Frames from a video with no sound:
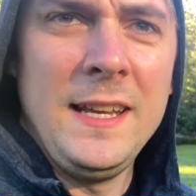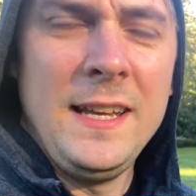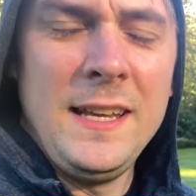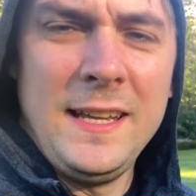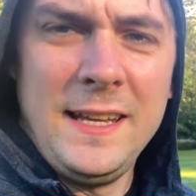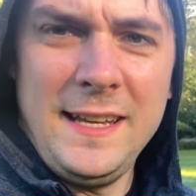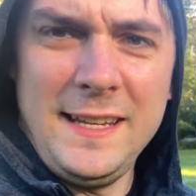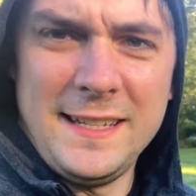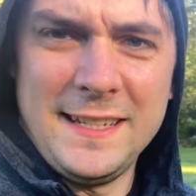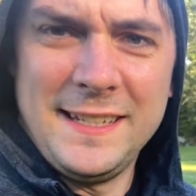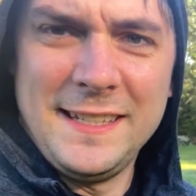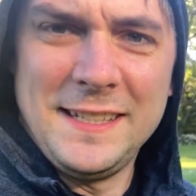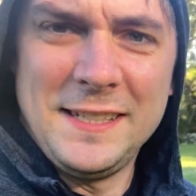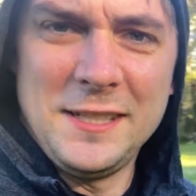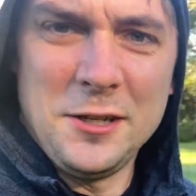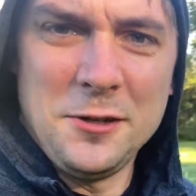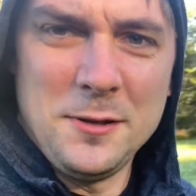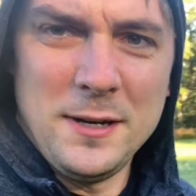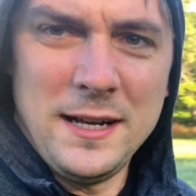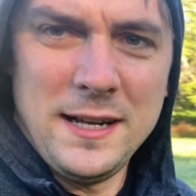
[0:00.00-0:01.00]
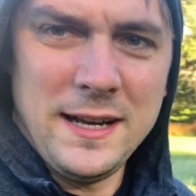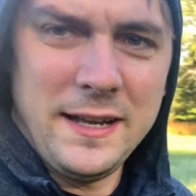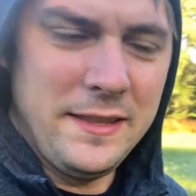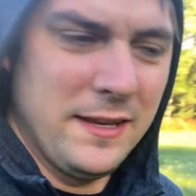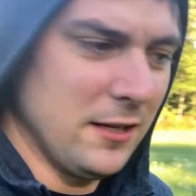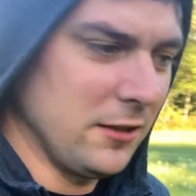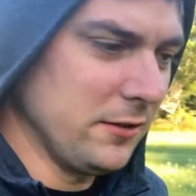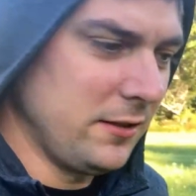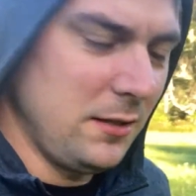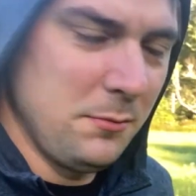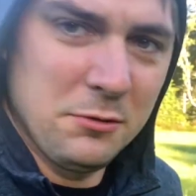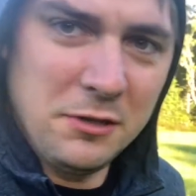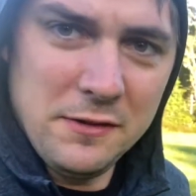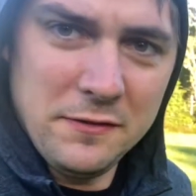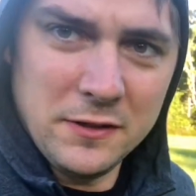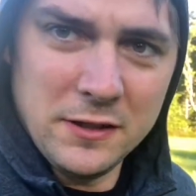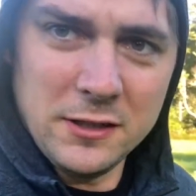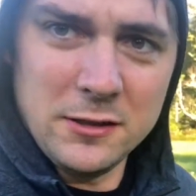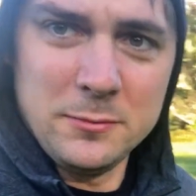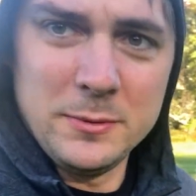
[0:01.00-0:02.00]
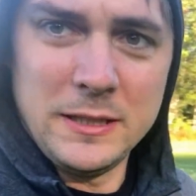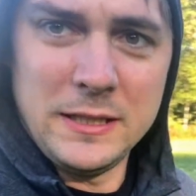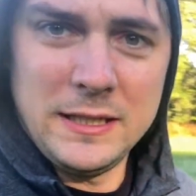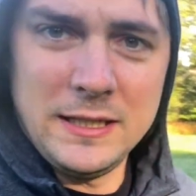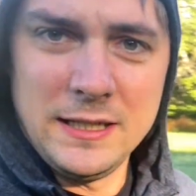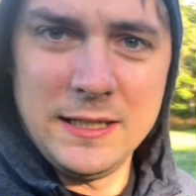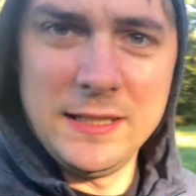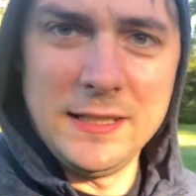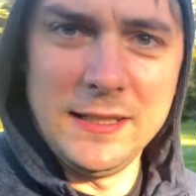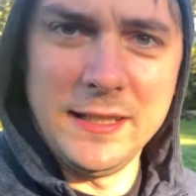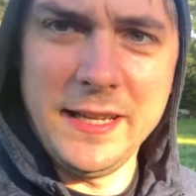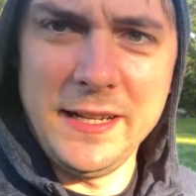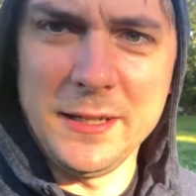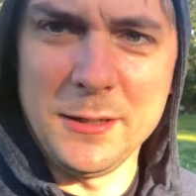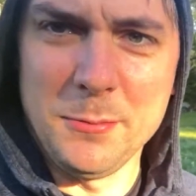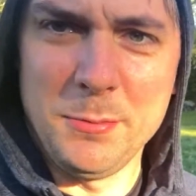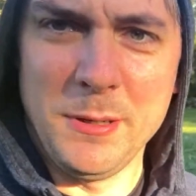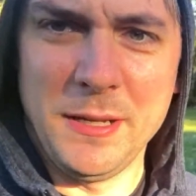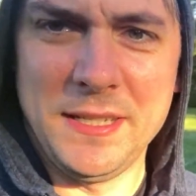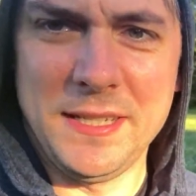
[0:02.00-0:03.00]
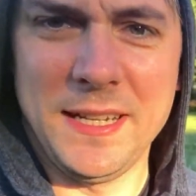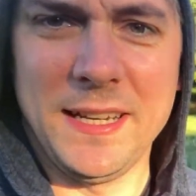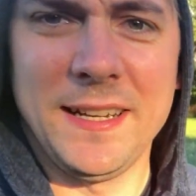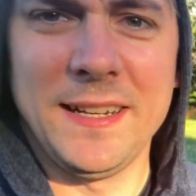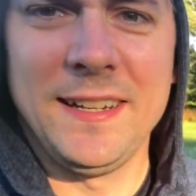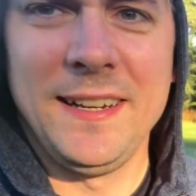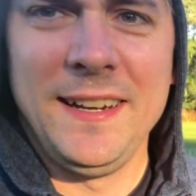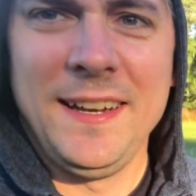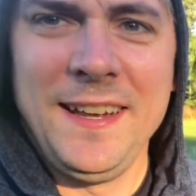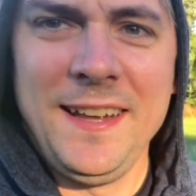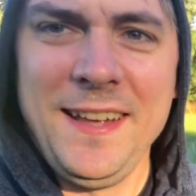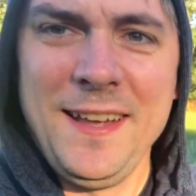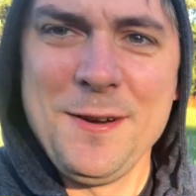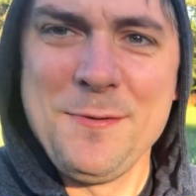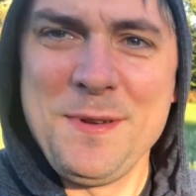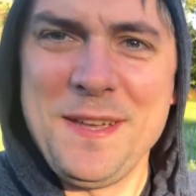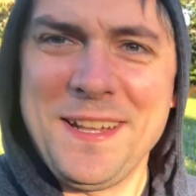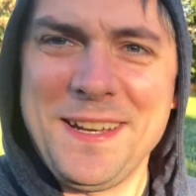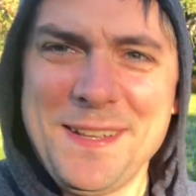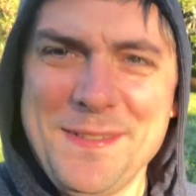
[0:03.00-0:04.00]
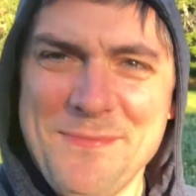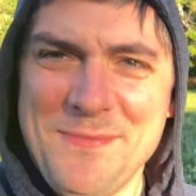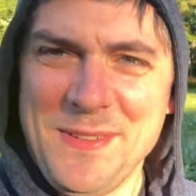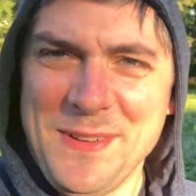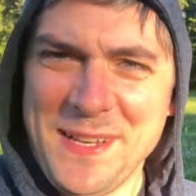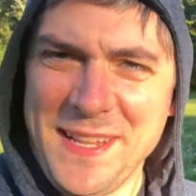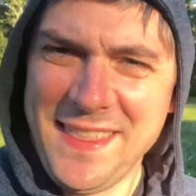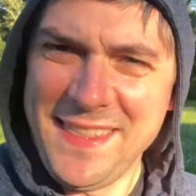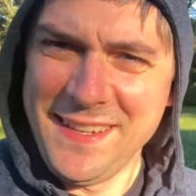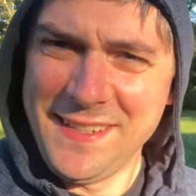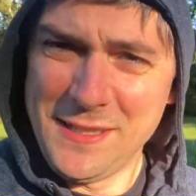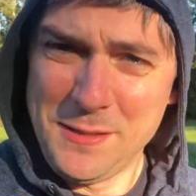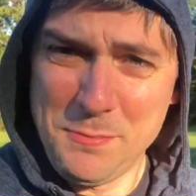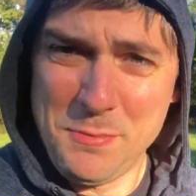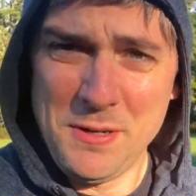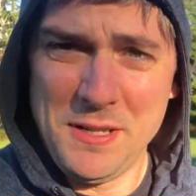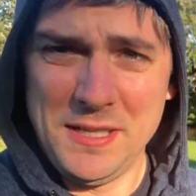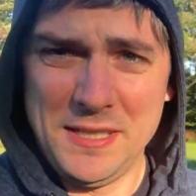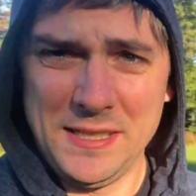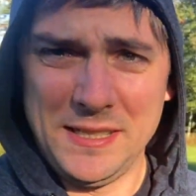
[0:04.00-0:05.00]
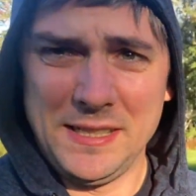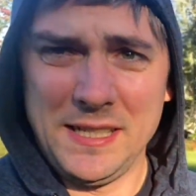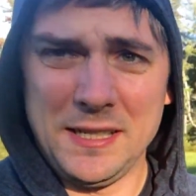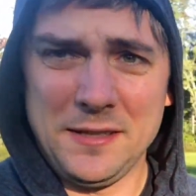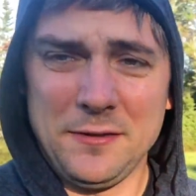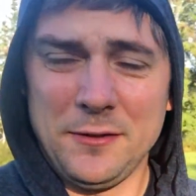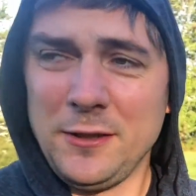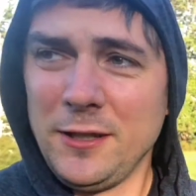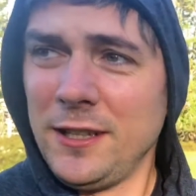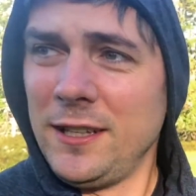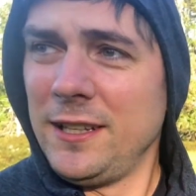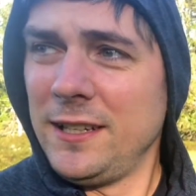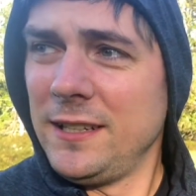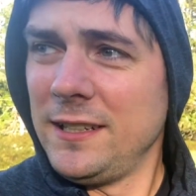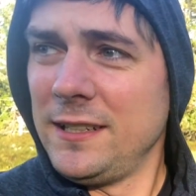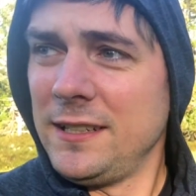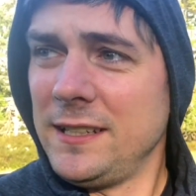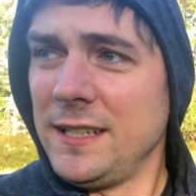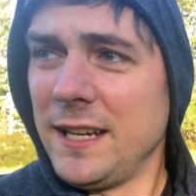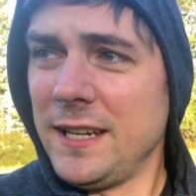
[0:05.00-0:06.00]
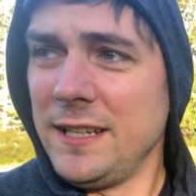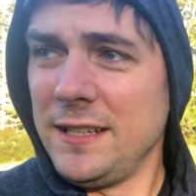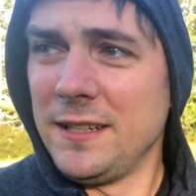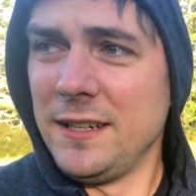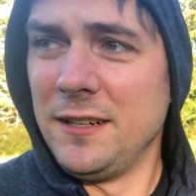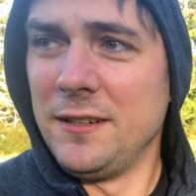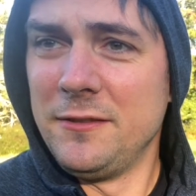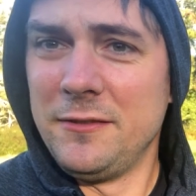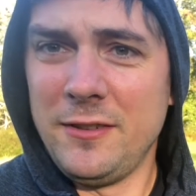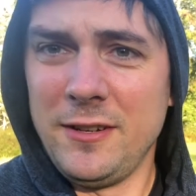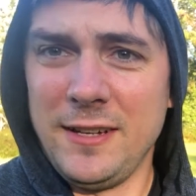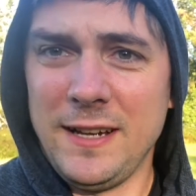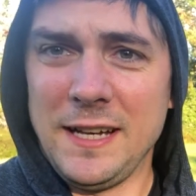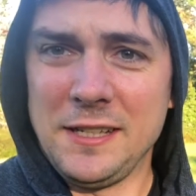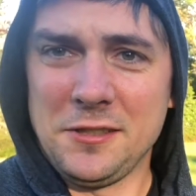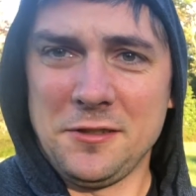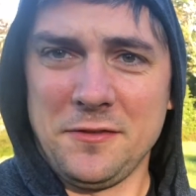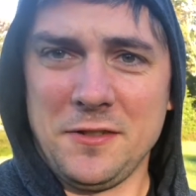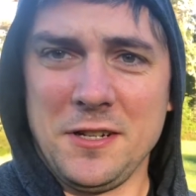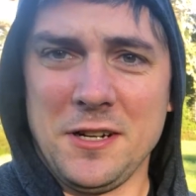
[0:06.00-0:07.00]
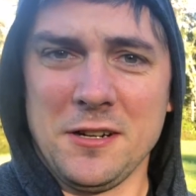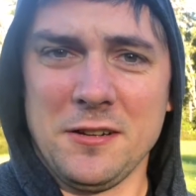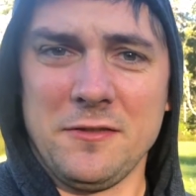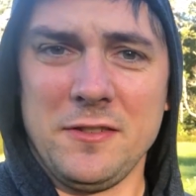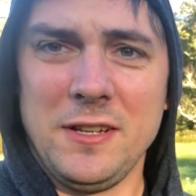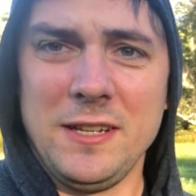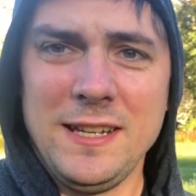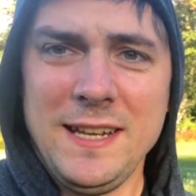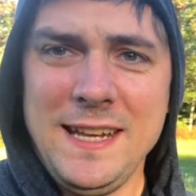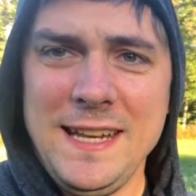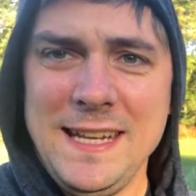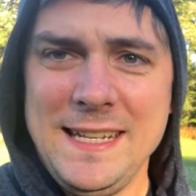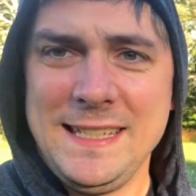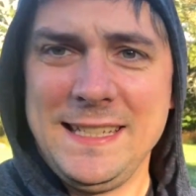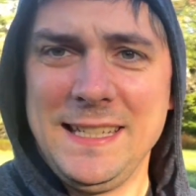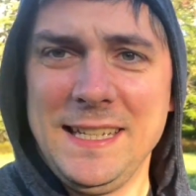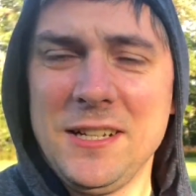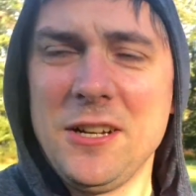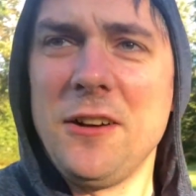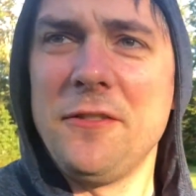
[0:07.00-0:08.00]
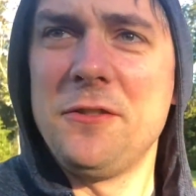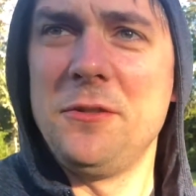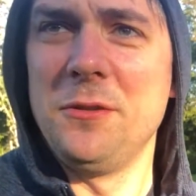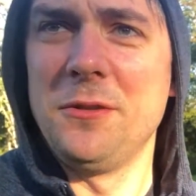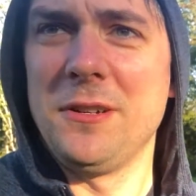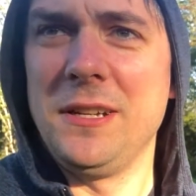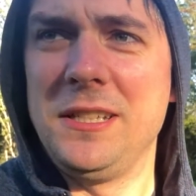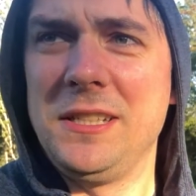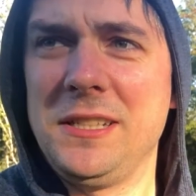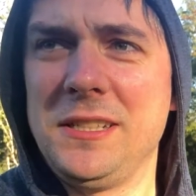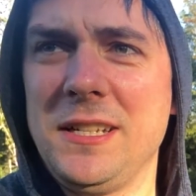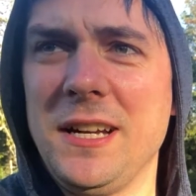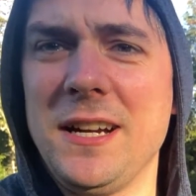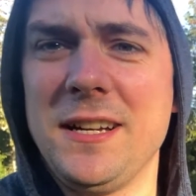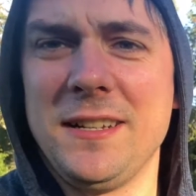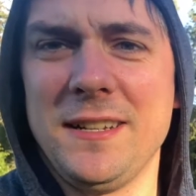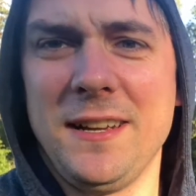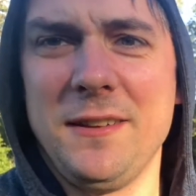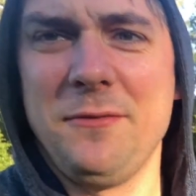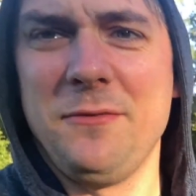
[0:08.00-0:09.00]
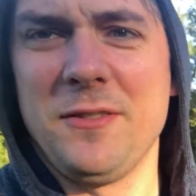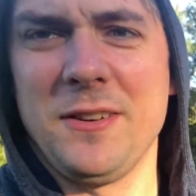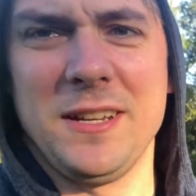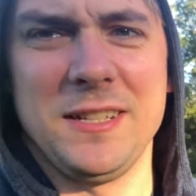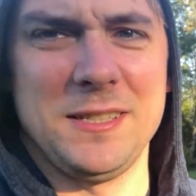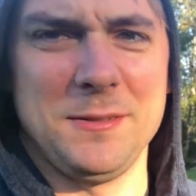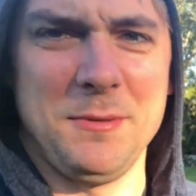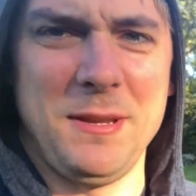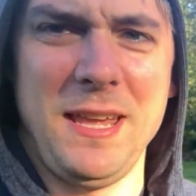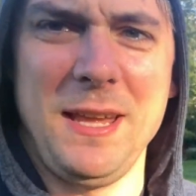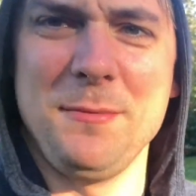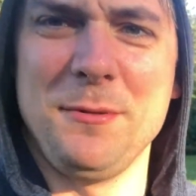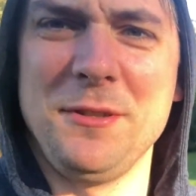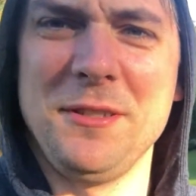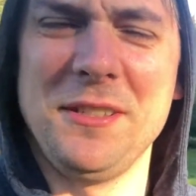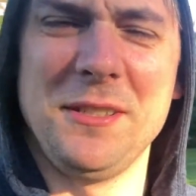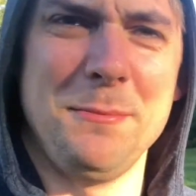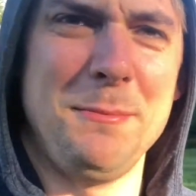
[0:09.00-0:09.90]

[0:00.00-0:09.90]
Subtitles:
Hey, so I think I'll debrief a little bit later, but we had what I think is a pretty successful night of astrophotography. Didn't get off to a great start. I forgot some cables.